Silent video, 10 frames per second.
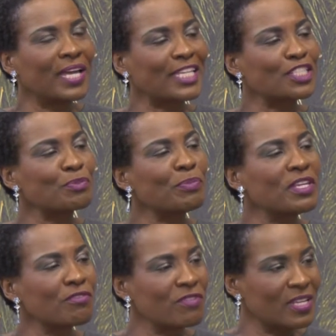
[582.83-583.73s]

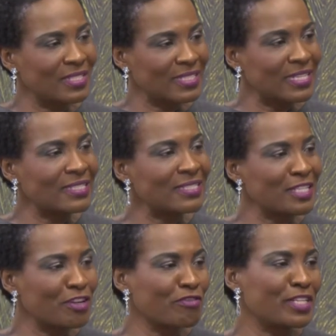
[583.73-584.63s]
experience in
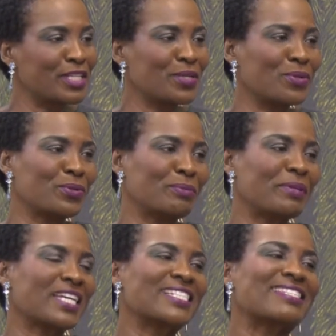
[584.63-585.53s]
Sierra
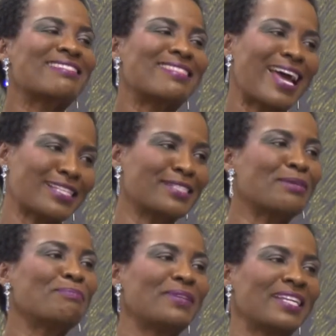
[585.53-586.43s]
Leone? Because that's
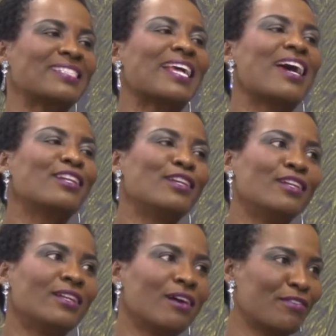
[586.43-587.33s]
someplace I'd
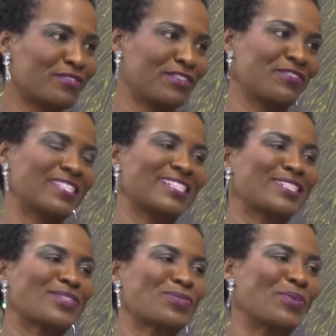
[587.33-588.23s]
love to
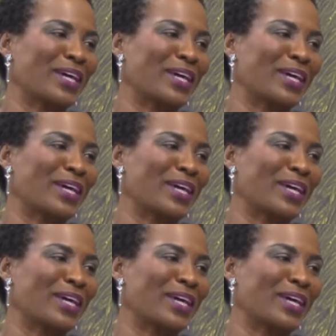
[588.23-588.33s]
visit as